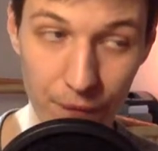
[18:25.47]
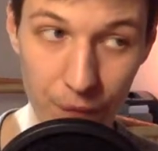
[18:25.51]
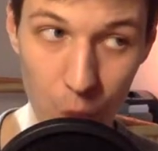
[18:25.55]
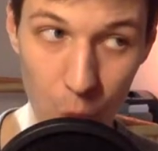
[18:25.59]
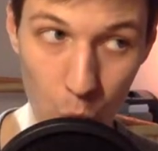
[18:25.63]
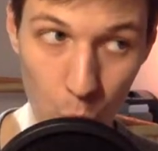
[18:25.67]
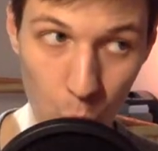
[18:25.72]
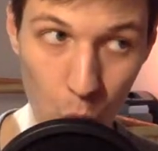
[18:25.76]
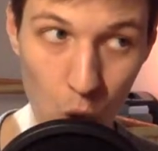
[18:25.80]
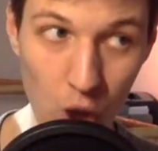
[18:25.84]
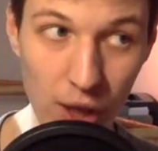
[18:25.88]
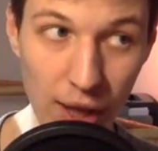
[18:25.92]

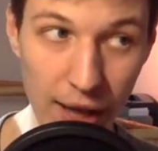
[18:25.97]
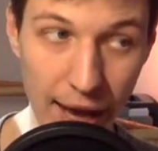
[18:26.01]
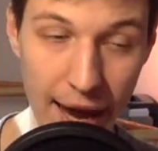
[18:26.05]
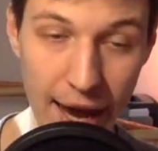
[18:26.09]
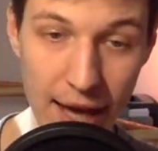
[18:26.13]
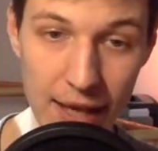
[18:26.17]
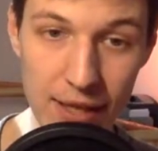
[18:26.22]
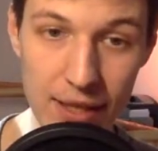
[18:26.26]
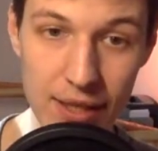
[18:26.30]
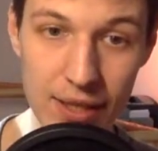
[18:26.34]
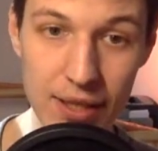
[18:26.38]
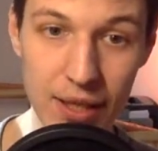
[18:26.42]
wall
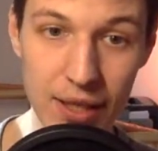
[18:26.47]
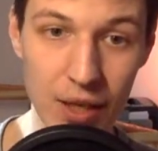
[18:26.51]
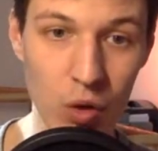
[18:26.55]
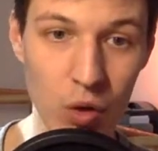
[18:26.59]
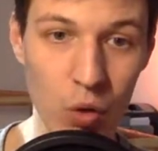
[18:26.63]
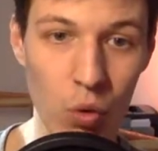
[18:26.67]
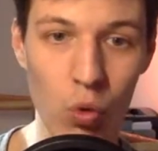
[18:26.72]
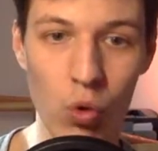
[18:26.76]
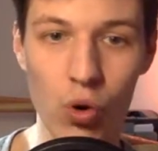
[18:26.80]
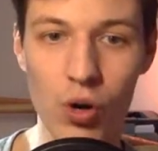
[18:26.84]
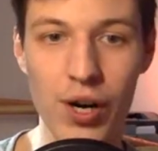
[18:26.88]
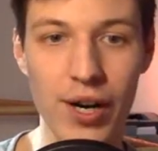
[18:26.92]

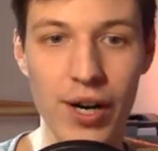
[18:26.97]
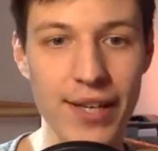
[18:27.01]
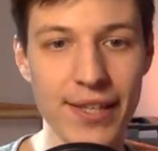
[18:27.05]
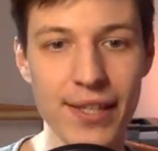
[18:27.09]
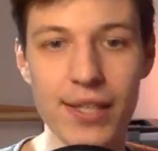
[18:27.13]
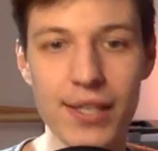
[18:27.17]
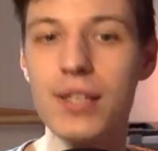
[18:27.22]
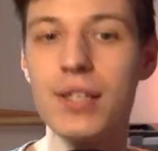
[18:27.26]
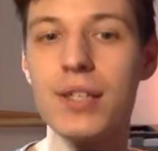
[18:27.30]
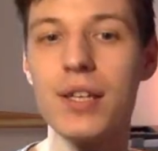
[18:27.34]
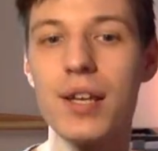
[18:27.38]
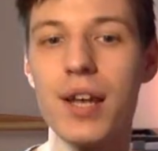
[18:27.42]
handstand or
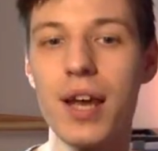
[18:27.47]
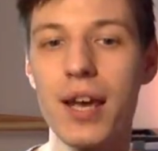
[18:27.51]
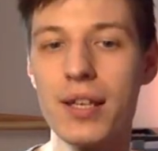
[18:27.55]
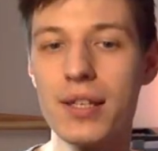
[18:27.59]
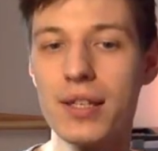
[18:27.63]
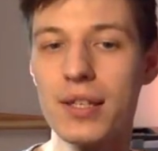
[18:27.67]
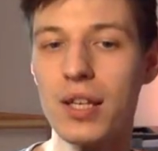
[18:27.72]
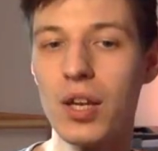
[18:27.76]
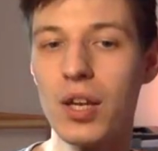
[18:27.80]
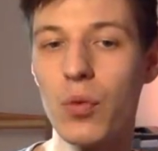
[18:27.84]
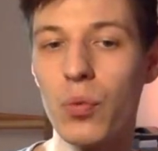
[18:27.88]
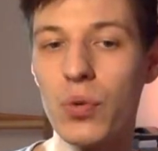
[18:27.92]
assisted
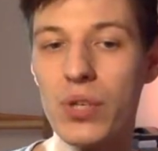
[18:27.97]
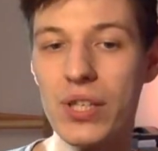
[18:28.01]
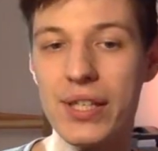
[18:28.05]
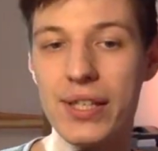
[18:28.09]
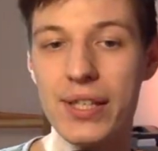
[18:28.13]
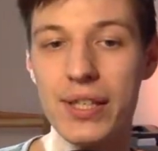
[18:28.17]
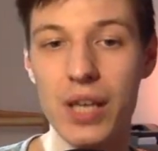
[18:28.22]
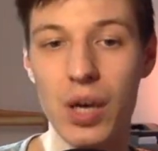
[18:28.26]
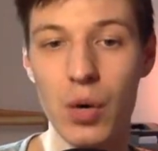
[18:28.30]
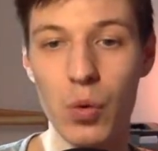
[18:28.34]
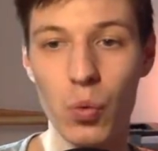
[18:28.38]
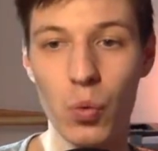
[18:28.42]
handstand with
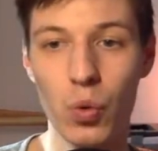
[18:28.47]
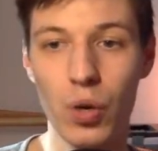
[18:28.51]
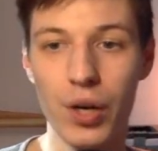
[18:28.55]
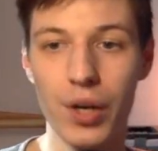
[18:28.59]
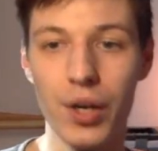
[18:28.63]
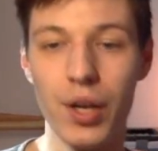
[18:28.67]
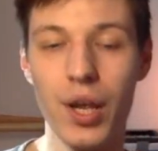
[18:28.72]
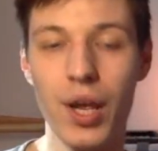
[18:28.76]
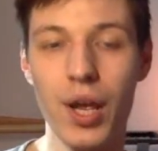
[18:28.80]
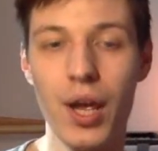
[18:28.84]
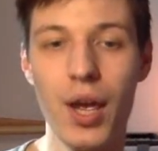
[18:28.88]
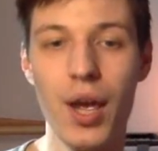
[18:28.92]

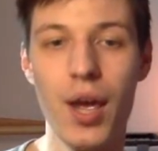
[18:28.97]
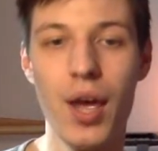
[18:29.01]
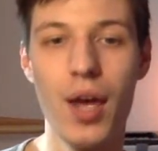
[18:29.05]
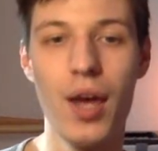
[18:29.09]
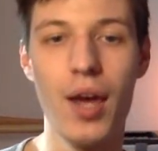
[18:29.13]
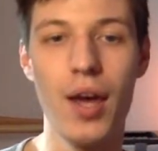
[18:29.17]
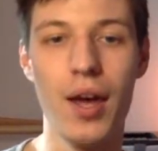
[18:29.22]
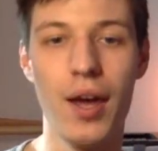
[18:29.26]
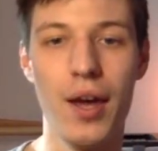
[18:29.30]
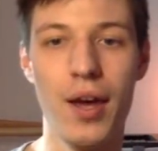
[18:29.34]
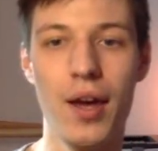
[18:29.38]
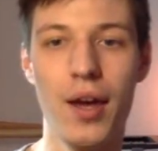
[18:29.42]
someone,
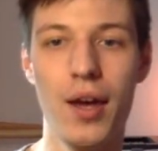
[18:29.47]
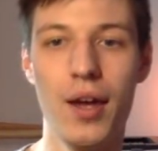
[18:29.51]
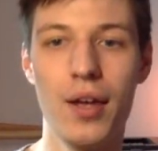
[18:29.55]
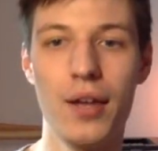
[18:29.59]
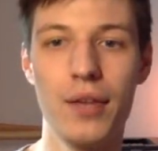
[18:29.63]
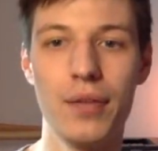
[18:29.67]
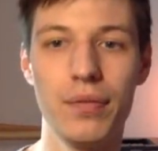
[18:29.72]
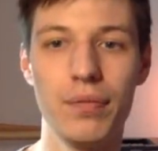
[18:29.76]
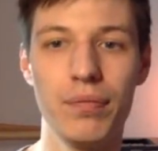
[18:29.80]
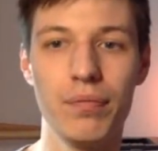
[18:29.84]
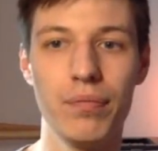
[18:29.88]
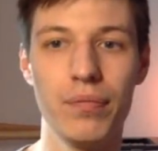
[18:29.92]

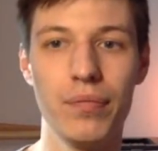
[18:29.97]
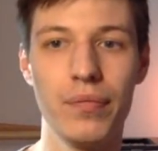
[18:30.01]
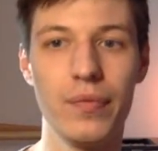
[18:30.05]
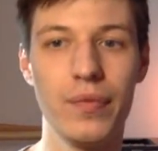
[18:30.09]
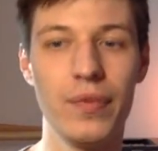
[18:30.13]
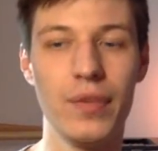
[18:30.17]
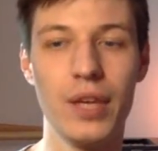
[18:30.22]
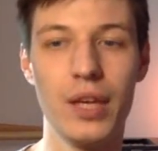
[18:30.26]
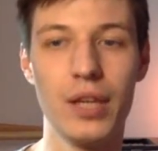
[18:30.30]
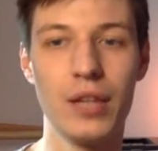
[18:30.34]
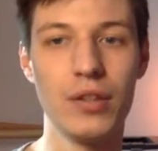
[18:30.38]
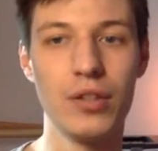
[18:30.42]
and
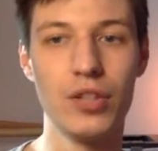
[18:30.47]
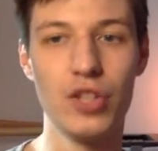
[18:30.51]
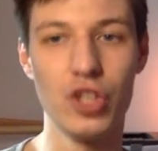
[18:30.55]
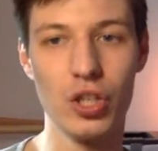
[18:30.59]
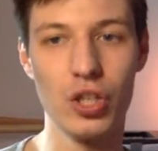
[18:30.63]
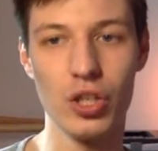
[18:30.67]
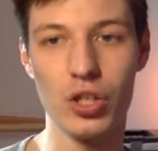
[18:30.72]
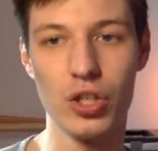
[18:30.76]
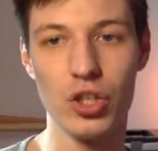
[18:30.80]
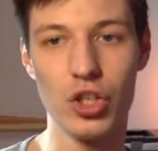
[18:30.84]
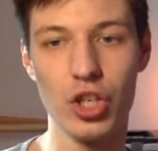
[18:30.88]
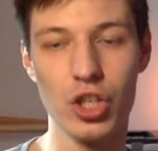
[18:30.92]
then
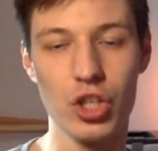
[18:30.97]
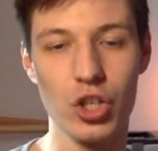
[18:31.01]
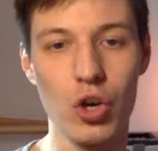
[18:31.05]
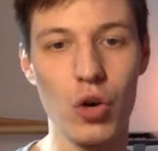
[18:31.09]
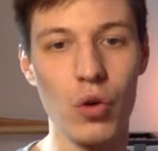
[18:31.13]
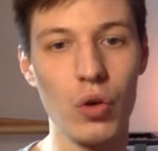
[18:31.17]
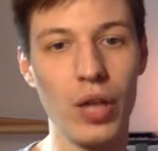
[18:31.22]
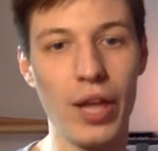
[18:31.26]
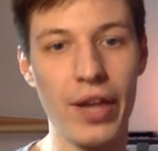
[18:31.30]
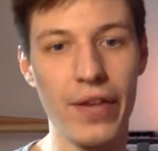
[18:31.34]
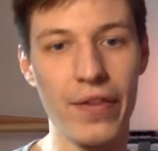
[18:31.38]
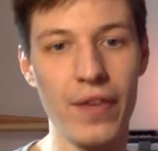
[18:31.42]
just
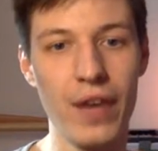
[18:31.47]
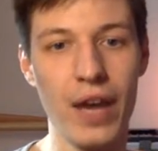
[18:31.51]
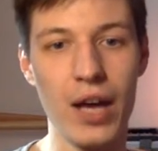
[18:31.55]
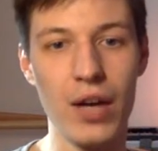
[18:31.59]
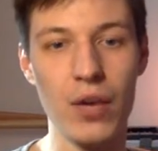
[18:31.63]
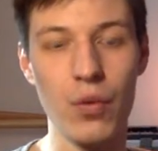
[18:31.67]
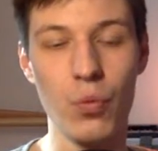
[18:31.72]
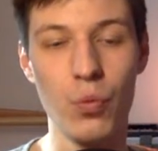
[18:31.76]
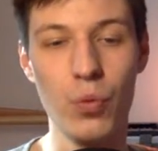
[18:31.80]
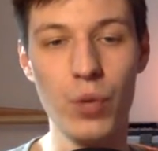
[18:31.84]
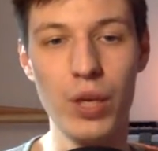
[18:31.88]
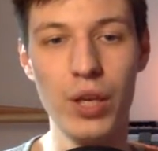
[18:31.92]
go like
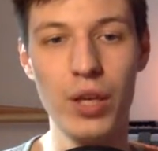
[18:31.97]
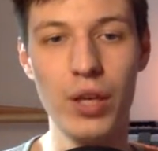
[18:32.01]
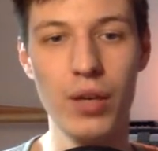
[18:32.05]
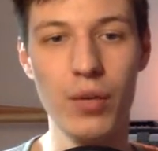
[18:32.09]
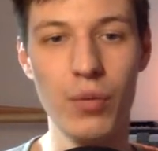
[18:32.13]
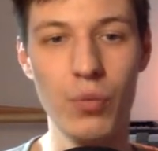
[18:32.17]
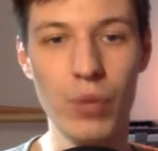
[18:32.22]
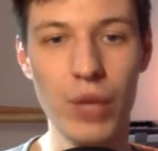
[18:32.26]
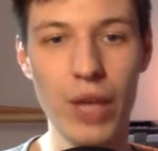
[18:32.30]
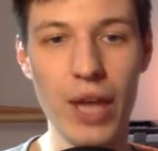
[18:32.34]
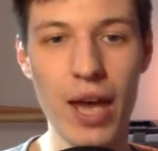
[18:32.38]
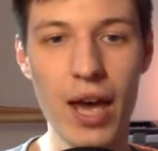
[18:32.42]
that.
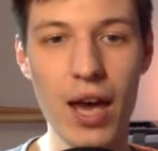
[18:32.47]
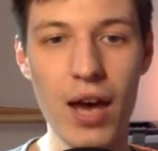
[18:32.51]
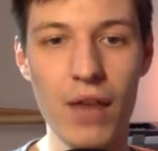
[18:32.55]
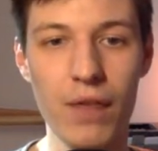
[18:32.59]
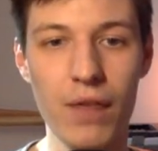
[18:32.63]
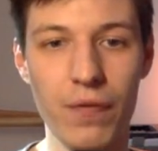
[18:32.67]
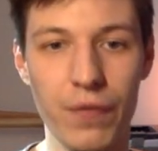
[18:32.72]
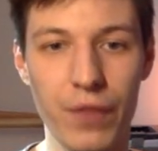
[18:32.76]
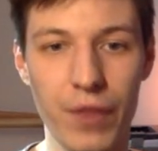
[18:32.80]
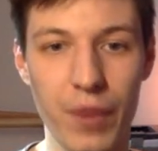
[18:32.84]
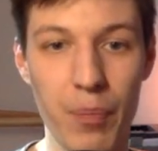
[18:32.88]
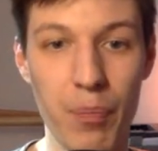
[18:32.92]
We
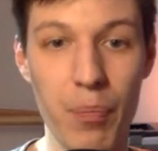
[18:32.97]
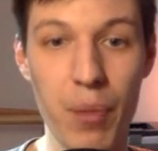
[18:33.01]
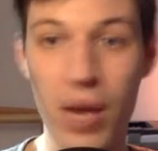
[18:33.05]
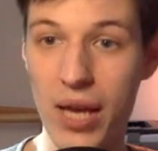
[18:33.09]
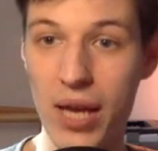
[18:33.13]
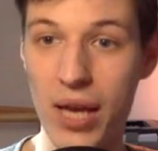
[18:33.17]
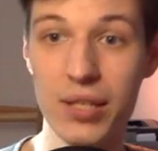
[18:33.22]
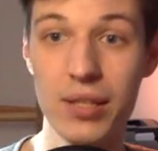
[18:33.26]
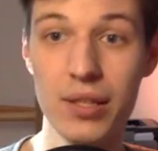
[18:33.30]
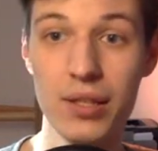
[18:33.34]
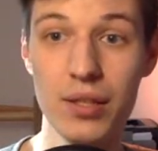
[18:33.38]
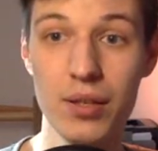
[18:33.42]
have the
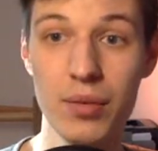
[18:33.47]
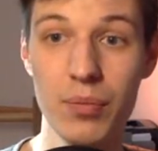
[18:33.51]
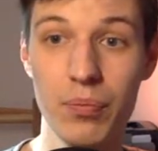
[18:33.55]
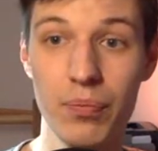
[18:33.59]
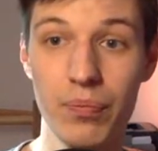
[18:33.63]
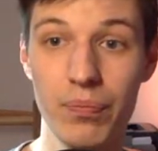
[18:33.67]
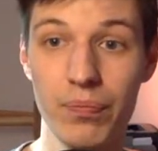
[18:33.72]
best.